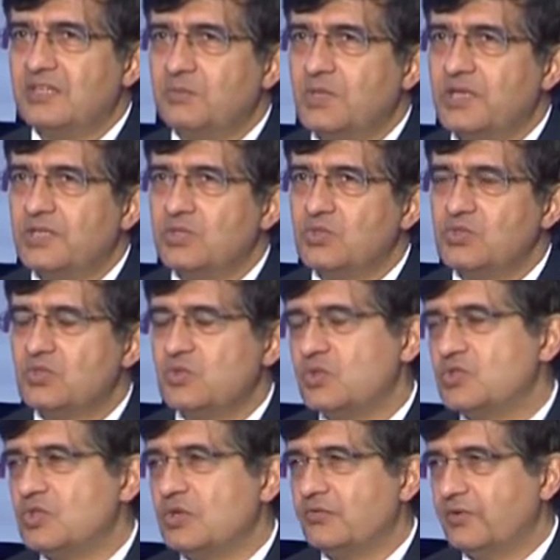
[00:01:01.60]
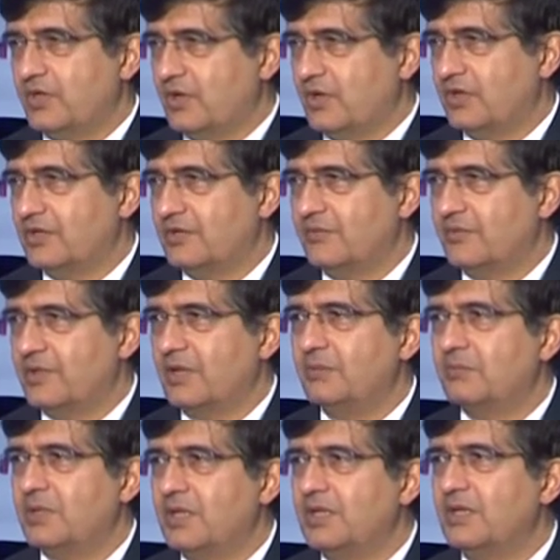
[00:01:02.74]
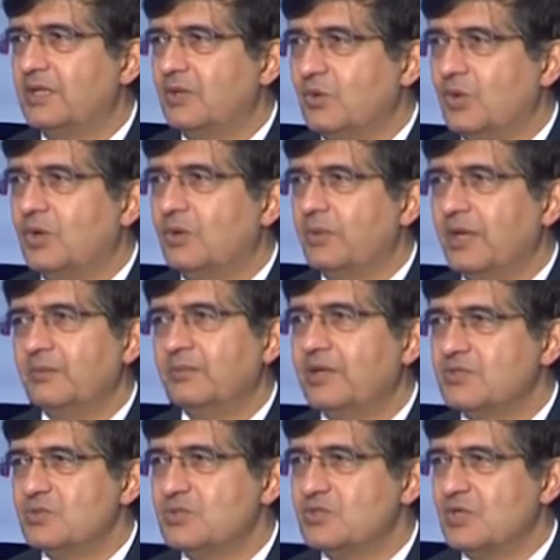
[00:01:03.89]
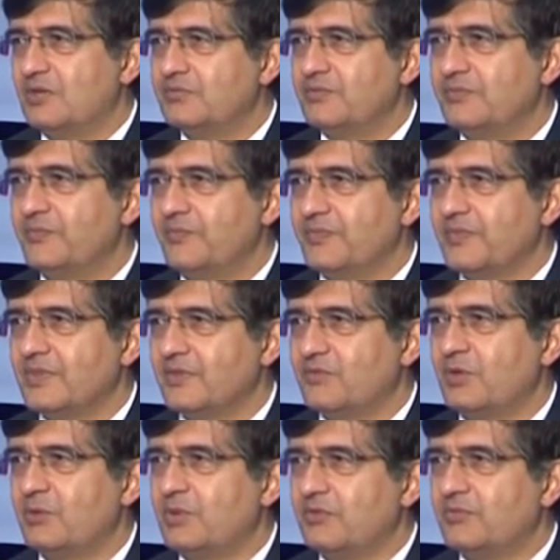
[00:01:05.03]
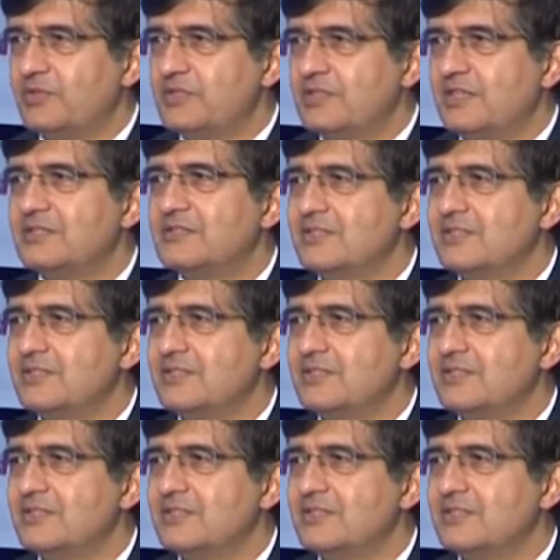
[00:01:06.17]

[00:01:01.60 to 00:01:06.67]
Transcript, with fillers: ability to switch off and on. When I'm in home, I, I switched off from office and